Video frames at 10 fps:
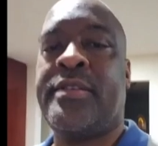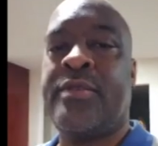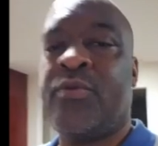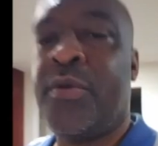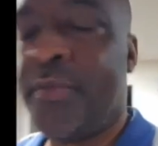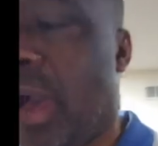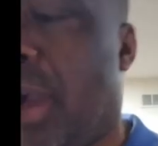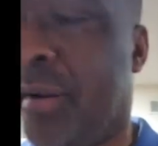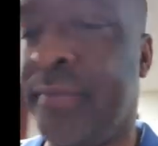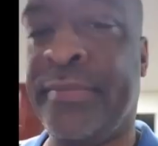we're back.
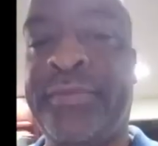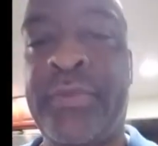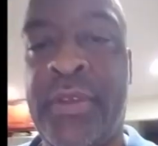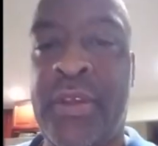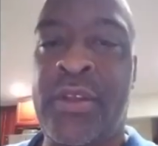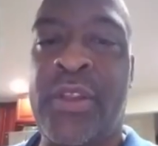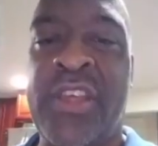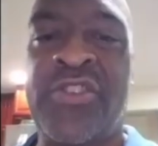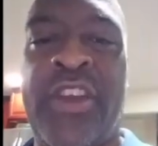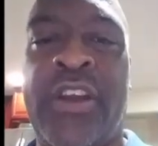Let's
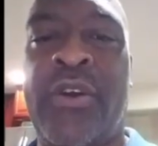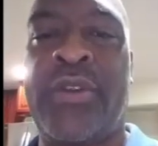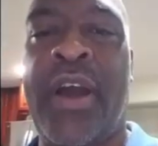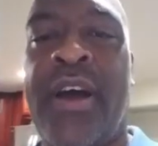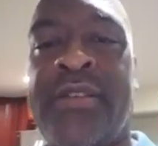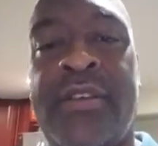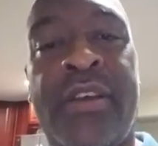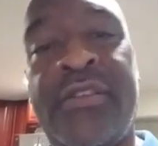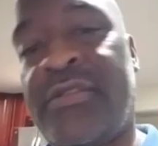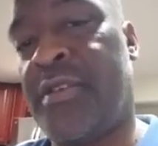check out the
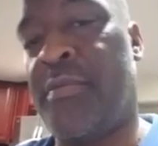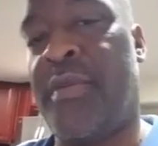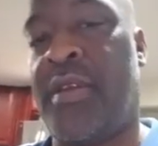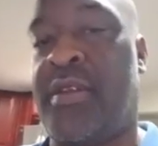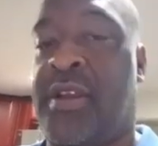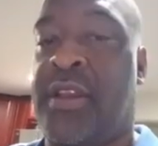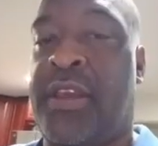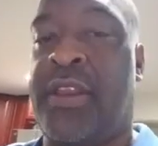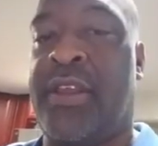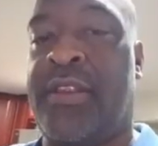oxtails. They've been
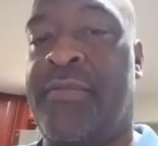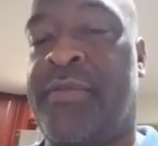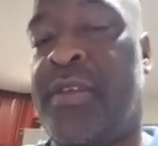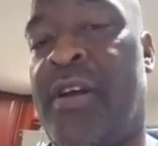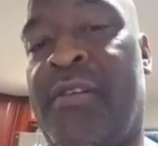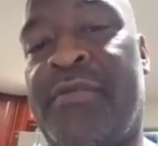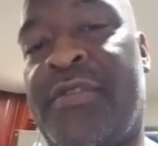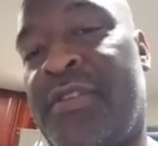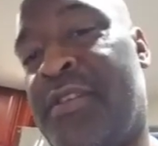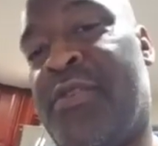cleaning themselves in this